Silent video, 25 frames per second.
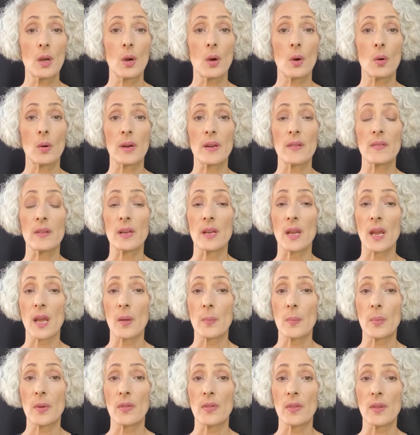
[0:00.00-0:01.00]
or even
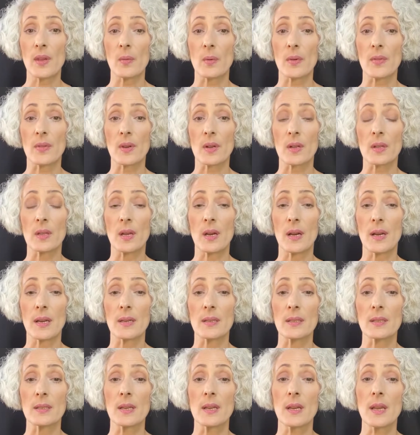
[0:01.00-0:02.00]
empathy with a
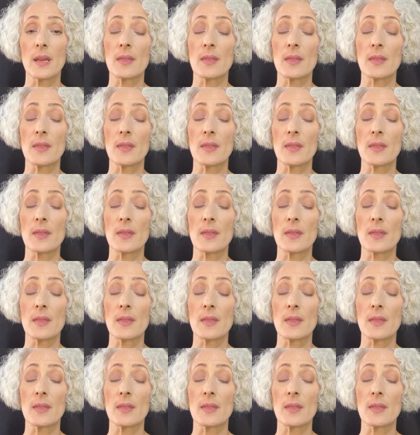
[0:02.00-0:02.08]
client,